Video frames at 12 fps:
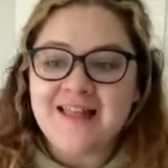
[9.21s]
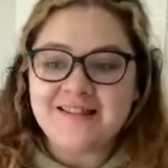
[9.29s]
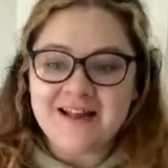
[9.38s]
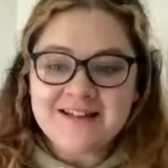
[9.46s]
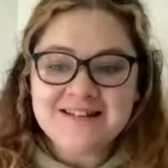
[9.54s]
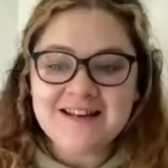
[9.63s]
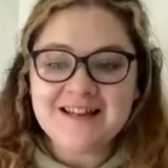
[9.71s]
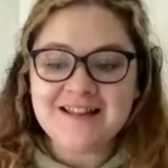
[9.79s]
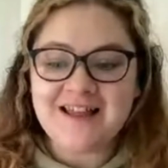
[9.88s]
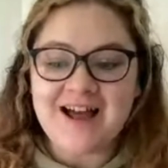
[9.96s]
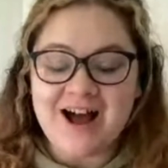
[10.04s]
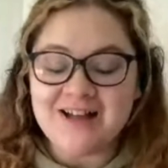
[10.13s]
Let
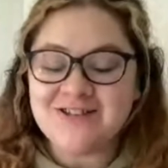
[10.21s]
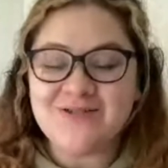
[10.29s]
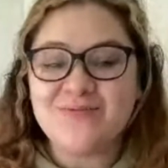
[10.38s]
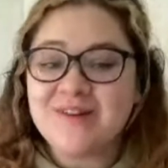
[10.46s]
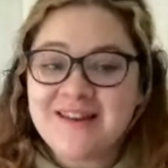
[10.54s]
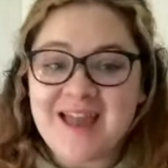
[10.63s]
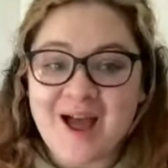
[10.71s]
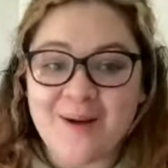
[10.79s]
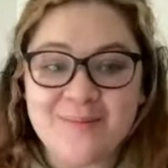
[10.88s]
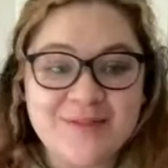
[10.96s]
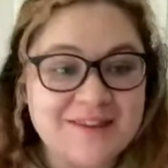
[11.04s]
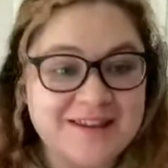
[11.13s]
us
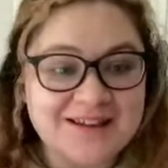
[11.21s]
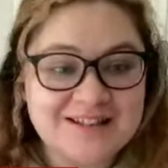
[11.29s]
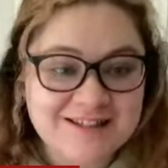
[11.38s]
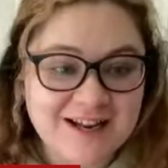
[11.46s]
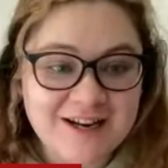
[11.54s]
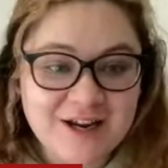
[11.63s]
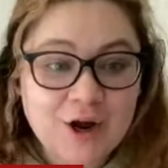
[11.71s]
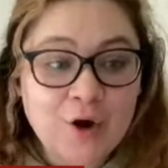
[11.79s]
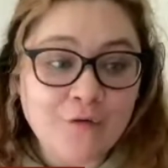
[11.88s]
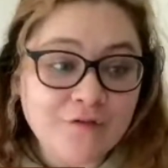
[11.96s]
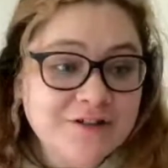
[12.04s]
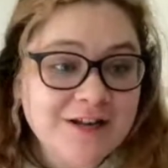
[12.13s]
recap the exciting
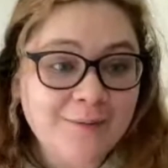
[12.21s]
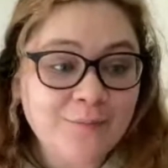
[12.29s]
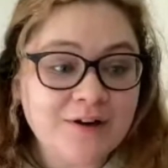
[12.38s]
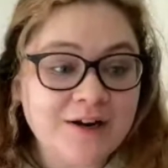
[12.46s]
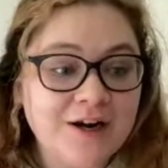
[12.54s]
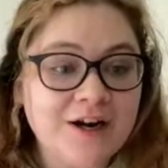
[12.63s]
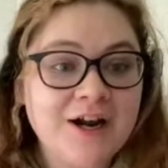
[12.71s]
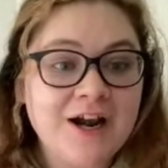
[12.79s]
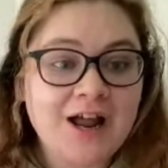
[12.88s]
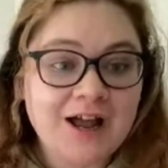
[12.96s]
overtime winner